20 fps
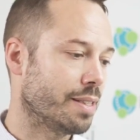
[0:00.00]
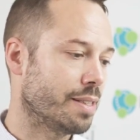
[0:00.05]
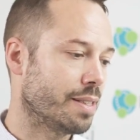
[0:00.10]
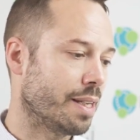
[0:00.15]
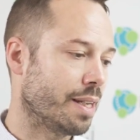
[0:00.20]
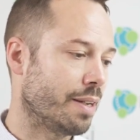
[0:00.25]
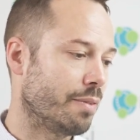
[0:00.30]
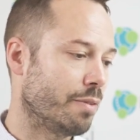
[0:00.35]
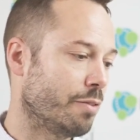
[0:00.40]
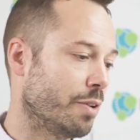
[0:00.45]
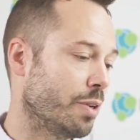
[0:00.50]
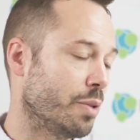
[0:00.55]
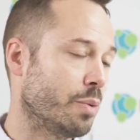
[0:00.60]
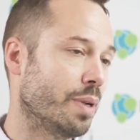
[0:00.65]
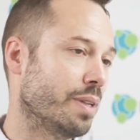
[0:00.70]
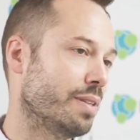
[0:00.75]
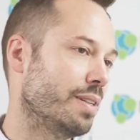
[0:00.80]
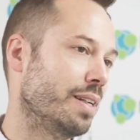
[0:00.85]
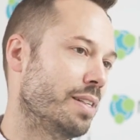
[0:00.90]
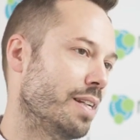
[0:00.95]
referred to
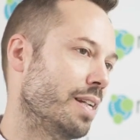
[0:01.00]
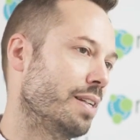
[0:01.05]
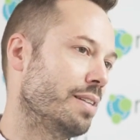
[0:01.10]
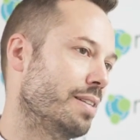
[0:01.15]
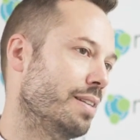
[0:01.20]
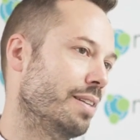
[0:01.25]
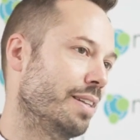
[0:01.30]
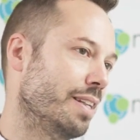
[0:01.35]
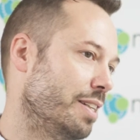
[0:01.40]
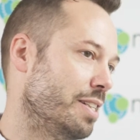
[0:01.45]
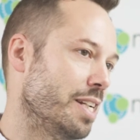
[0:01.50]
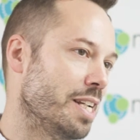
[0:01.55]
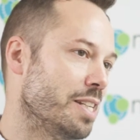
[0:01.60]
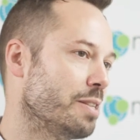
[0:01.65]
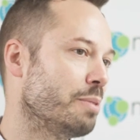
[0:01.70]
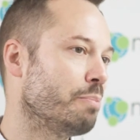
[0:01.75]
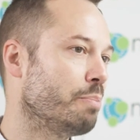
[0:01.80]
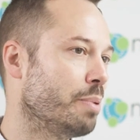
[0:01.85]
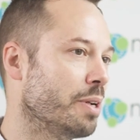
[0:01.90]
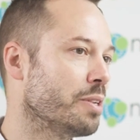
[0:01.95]
as the
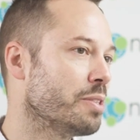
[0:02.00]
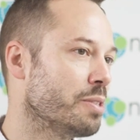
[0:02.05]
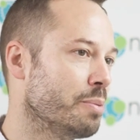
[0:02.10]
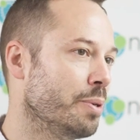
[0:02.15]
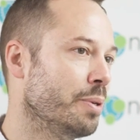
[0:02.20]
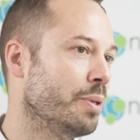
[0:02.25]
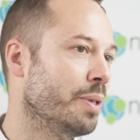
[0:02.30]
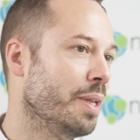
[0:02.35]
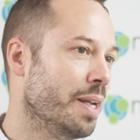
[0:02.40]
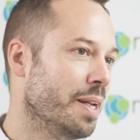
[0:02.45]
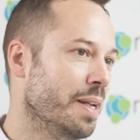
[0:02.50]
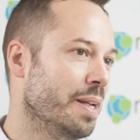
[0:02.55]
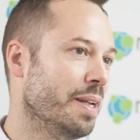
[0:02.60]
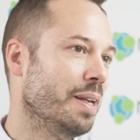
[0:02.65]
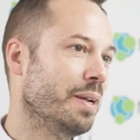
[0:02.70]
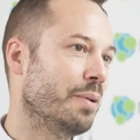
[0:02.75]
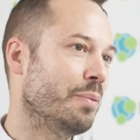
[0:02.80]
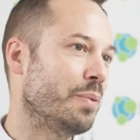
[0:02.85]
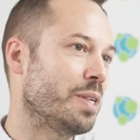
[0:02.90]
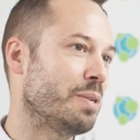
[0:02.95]
adjacent possible,
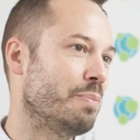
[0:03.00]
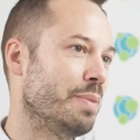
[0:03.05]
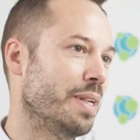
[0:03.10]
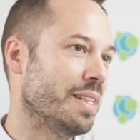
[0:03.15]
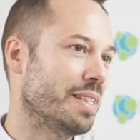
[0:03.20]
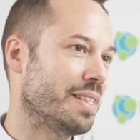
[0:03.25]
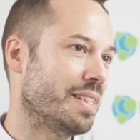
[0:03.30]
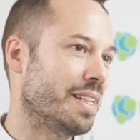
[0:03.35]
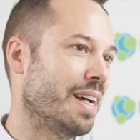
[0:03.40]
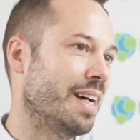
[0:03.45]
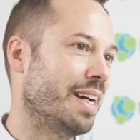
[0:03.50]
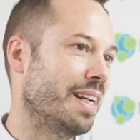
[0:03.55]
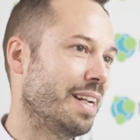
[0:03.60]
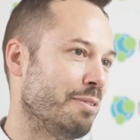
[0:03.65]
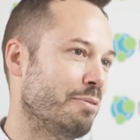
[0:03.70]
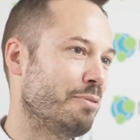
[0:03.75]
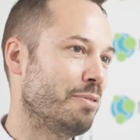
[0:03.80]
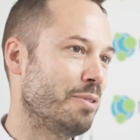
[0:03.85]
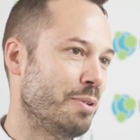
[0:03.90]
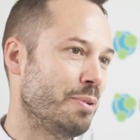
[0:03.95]
which means that
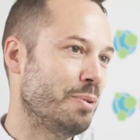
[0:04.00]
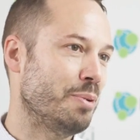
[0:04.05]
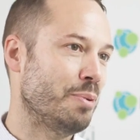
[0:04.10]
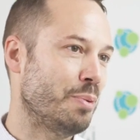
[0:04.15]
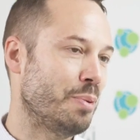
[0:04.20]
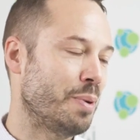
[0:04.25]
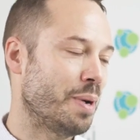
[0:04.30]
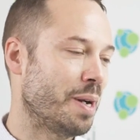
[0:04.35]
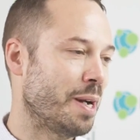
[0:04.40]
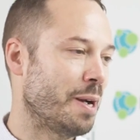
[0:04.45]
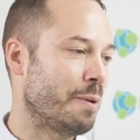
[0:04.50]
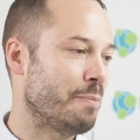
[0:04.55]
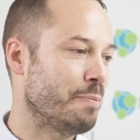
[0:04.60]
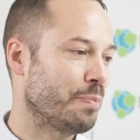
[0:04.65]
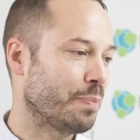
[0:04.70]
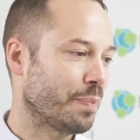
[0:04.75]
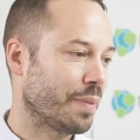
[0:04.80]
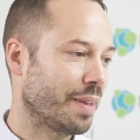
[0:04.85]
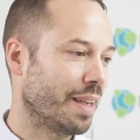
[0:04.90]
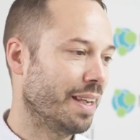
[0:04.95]
if you
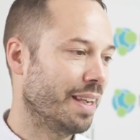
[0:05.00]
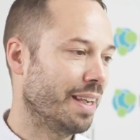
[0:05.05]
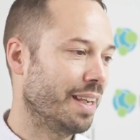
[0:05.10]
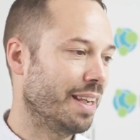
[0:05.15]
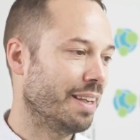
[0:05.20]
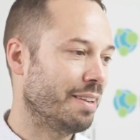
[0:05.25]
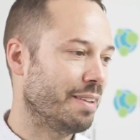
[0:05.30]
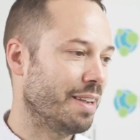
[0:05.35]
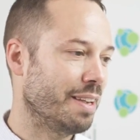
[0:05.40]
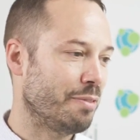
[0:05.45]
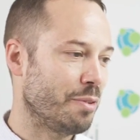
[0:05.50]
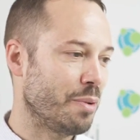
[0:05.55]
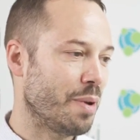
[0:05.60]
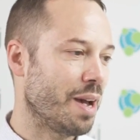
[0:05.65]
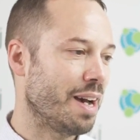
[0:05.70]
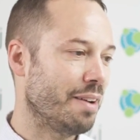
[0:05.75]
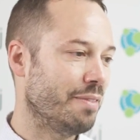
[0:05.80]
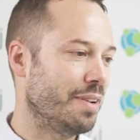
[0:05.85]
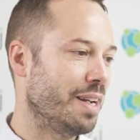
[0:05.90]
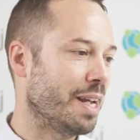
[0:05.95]

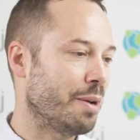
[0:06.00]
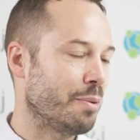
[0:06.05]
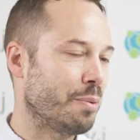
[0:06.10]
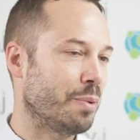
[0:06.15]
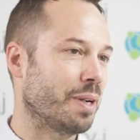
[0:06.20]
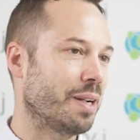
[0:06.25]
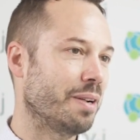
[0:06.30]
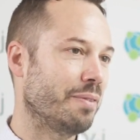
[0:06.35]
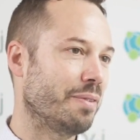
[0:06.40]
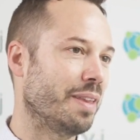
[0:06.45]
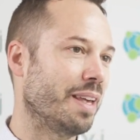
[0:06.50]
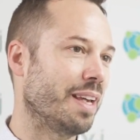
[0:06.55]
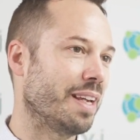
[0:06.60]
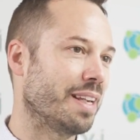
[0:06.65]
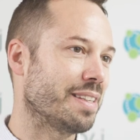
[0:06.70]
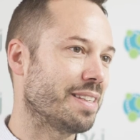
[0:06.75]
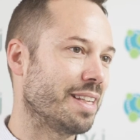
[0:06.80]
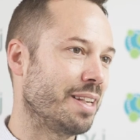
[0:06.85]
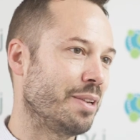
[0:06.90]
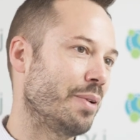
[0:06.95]
have a network of
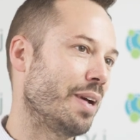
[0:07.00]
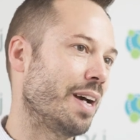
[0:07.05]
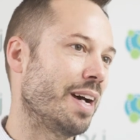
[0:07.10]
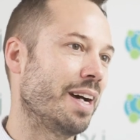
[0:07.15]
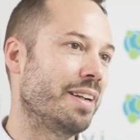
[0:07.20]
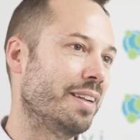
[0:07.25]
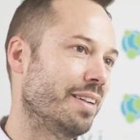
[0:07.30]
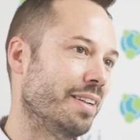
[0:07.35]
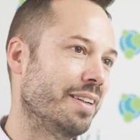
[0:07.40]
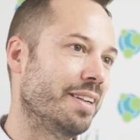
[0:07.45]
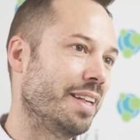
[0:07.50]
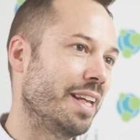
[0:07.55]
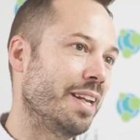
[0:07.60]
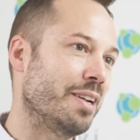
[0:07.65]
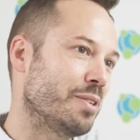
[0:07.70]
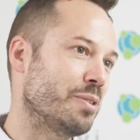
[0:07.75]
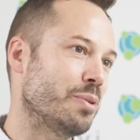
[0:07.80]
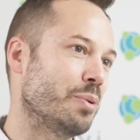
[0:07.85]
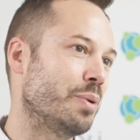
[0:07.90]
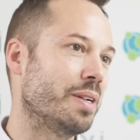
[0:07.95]
things and you add a
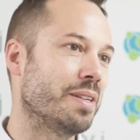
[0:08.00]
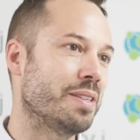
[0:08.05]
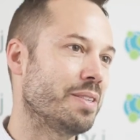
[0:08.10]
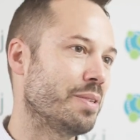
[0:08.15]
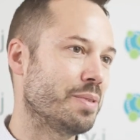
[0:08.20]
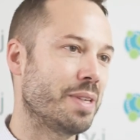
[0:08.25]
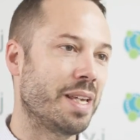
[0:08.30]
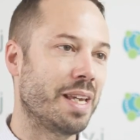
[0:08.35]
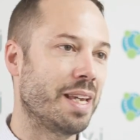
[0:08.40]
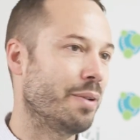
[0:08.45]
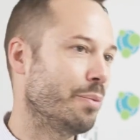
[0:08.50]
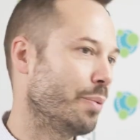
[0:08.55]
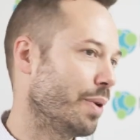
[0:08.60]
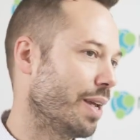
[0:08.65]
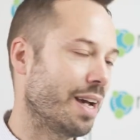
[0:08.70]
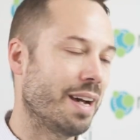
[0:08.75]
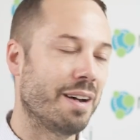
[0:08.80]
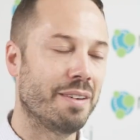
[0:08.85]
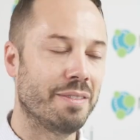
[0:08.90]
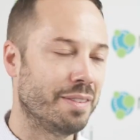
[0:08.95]
data source, so say we
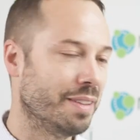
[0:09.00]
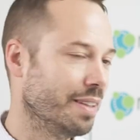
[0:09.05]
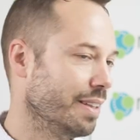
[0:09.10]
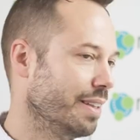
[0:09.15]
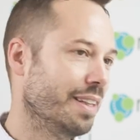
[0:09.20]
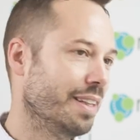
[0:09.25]
have,